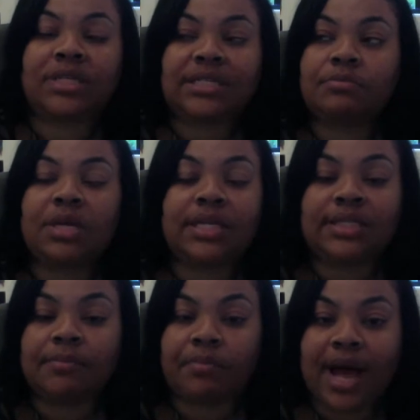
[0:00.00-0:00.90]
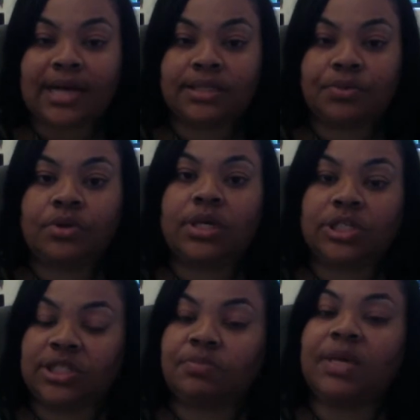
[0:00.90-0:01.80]
Doesn't mean it's impossible.
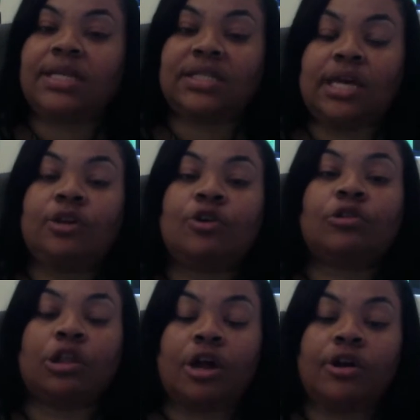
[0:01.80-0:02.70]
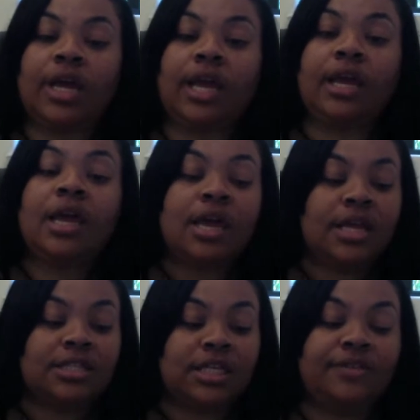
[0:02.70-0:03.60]
It just means that you're learning
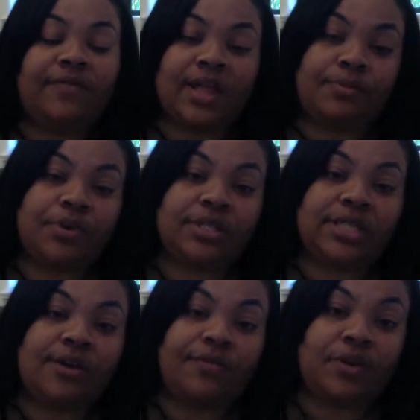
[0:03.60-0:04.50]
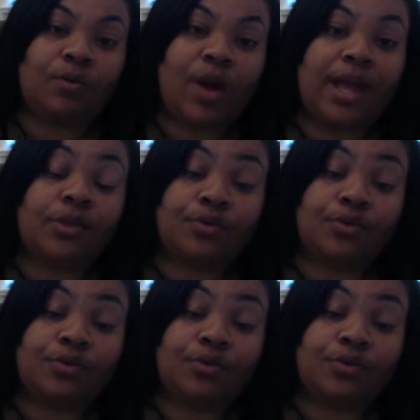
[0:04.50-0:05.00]
to develop yourself in a way